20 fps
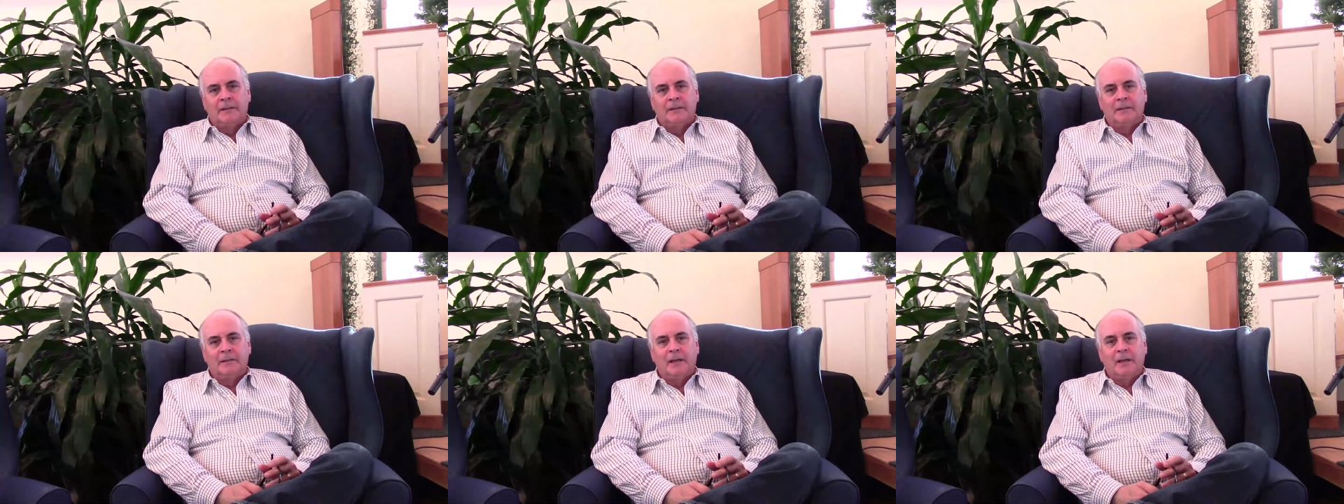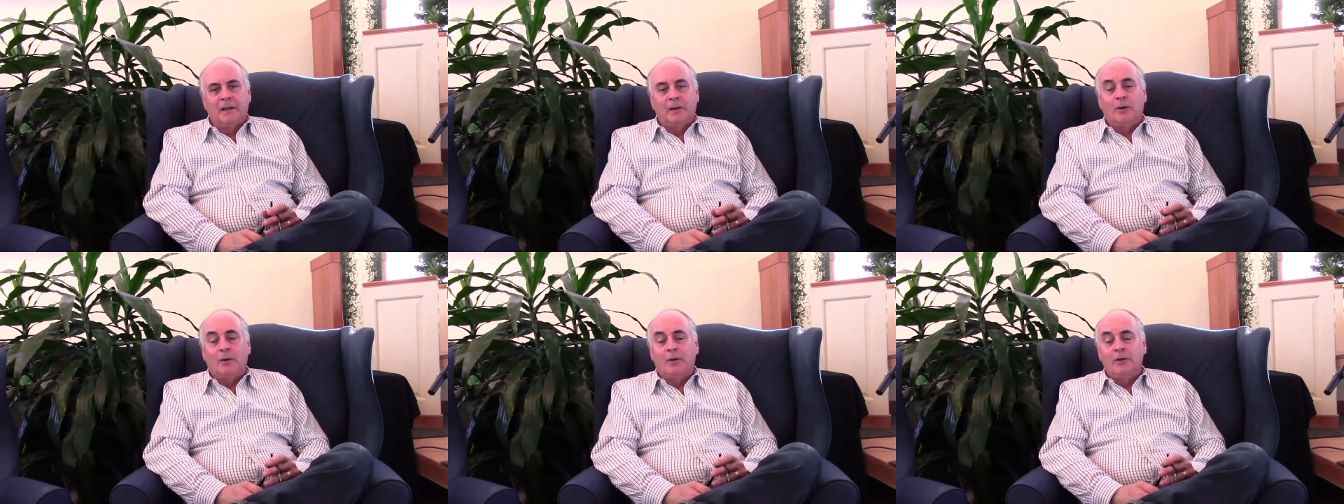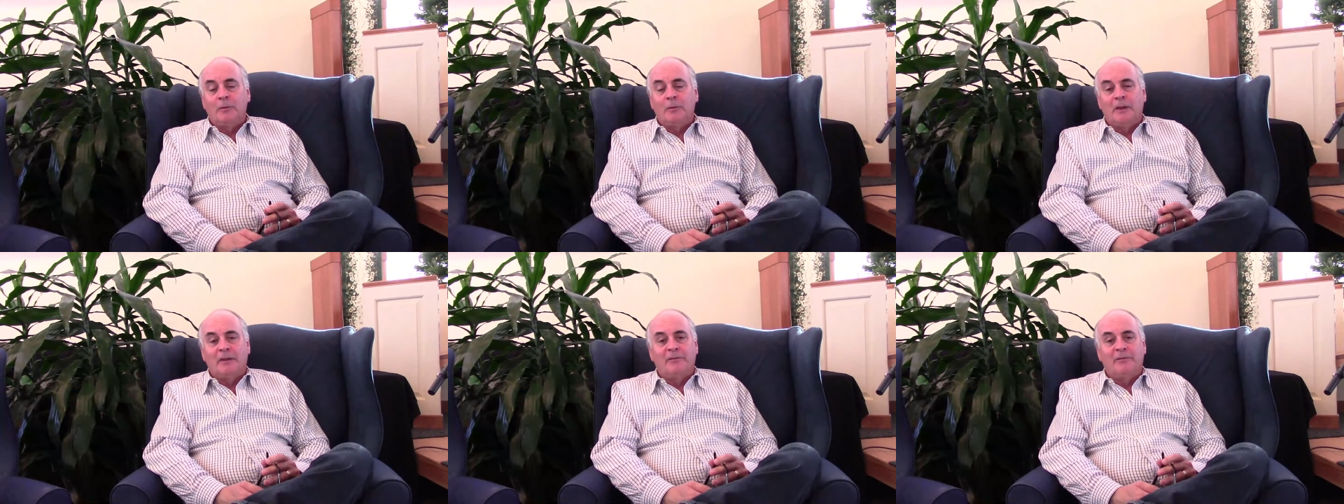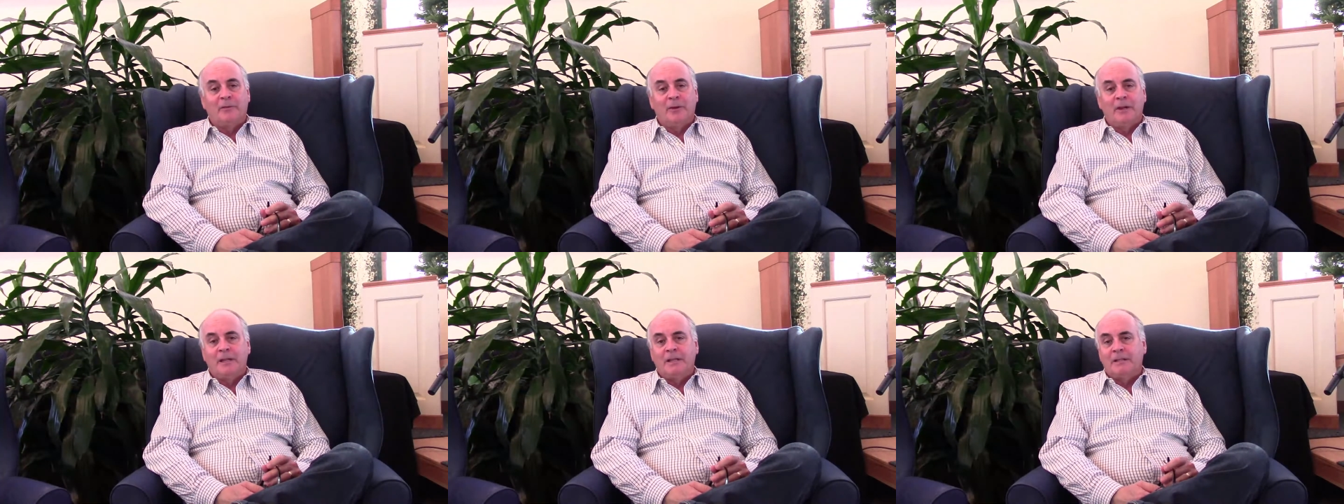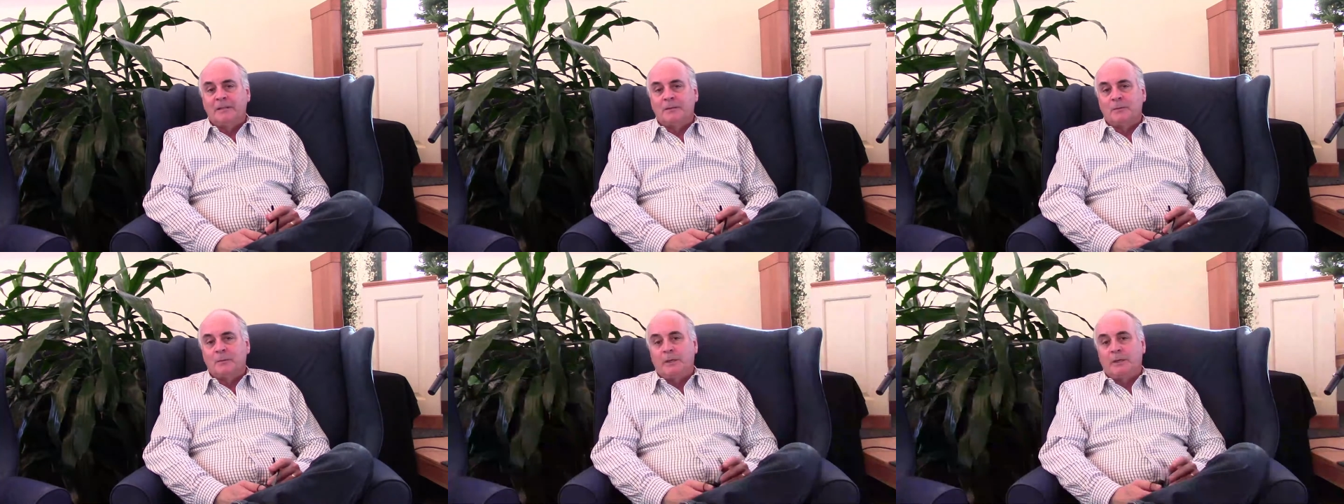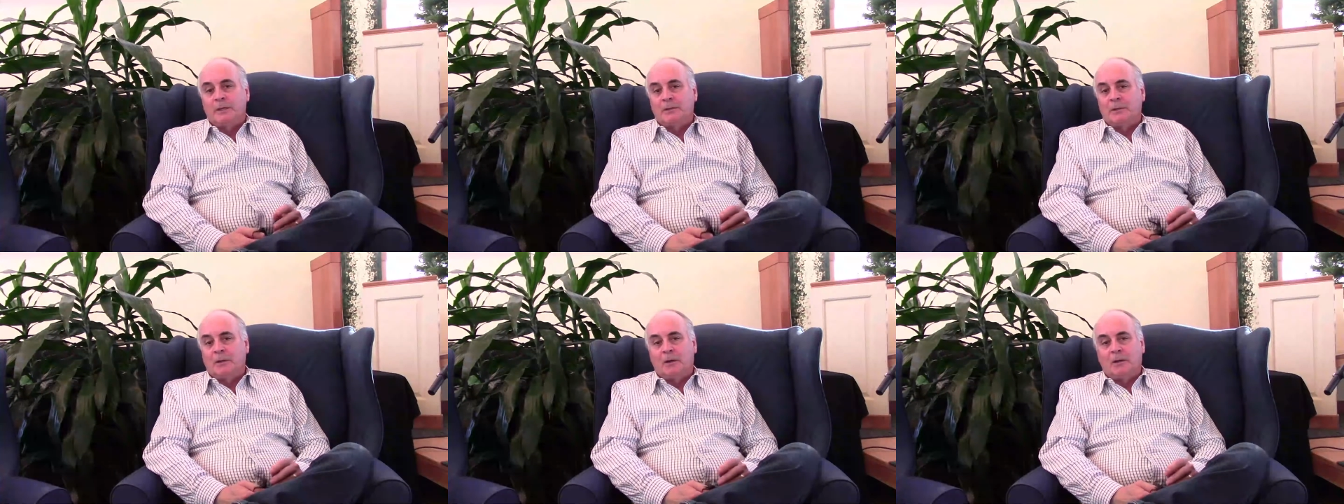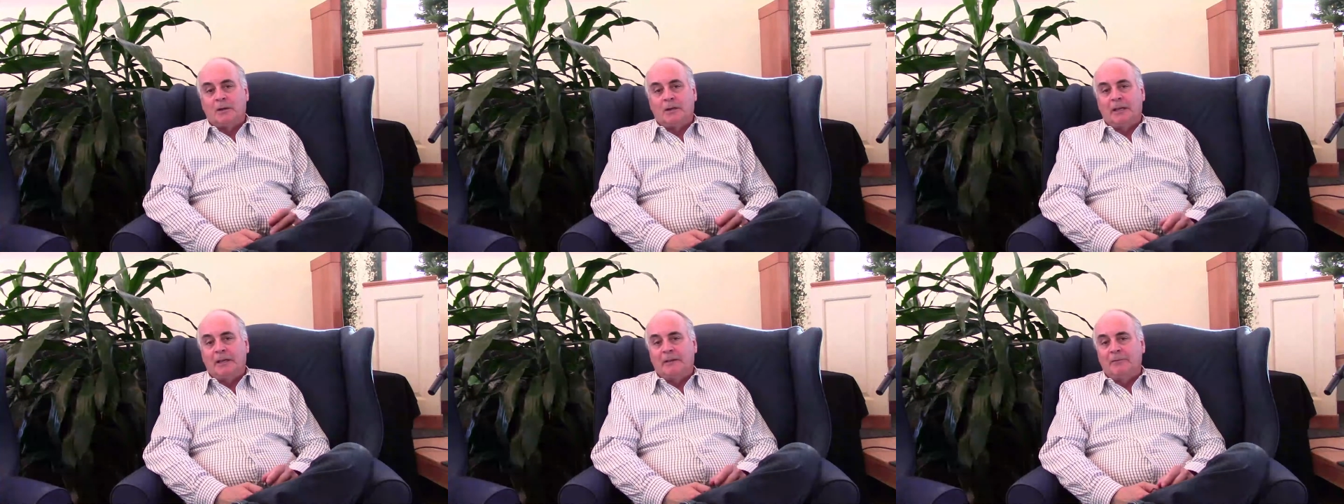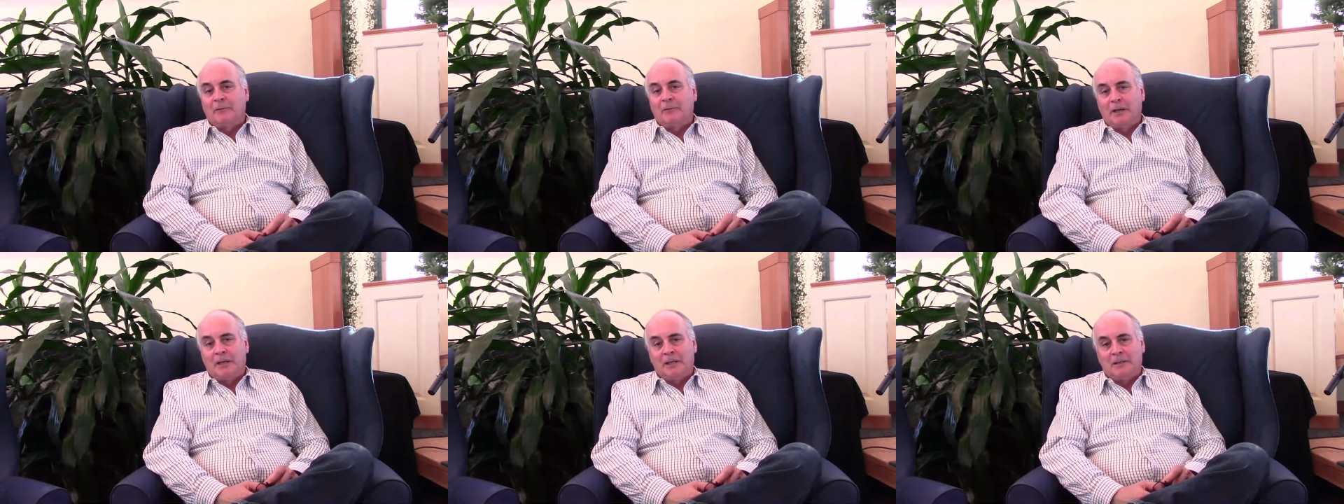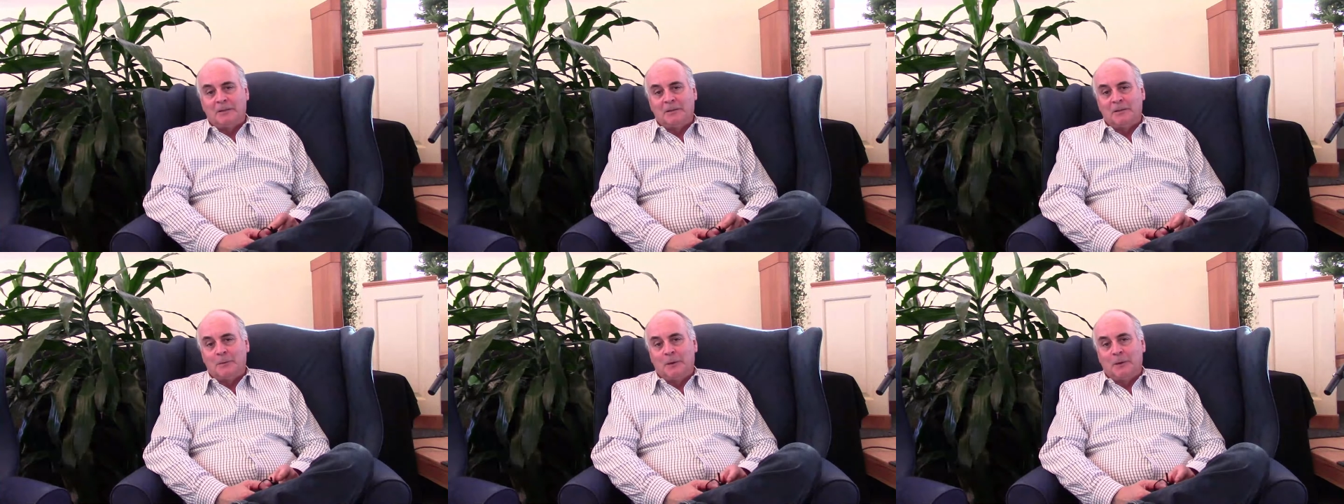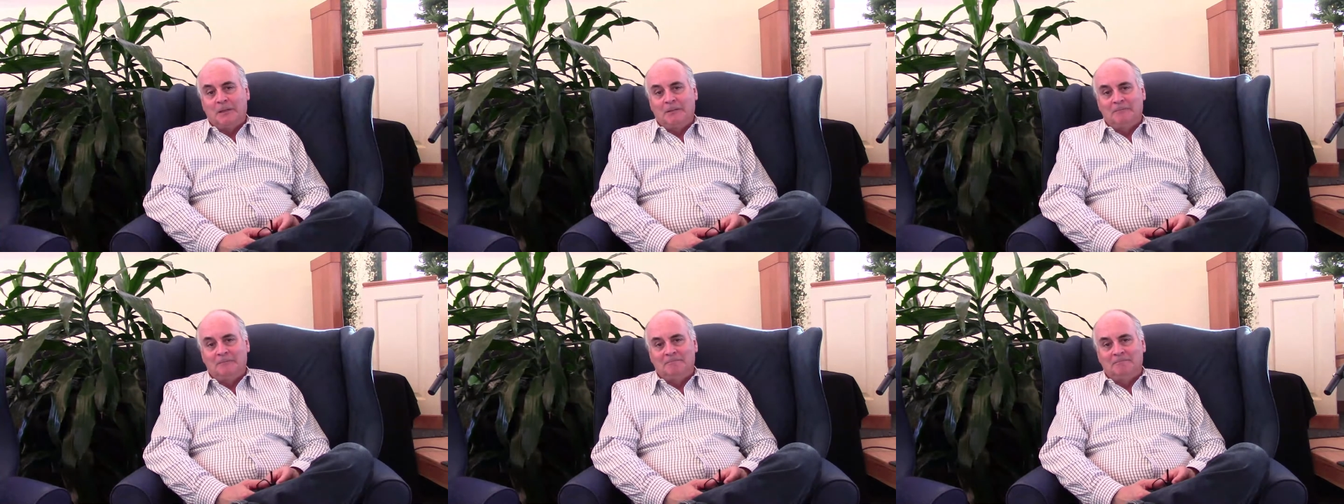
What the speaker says: I call you my friends, we can talk like friends, right?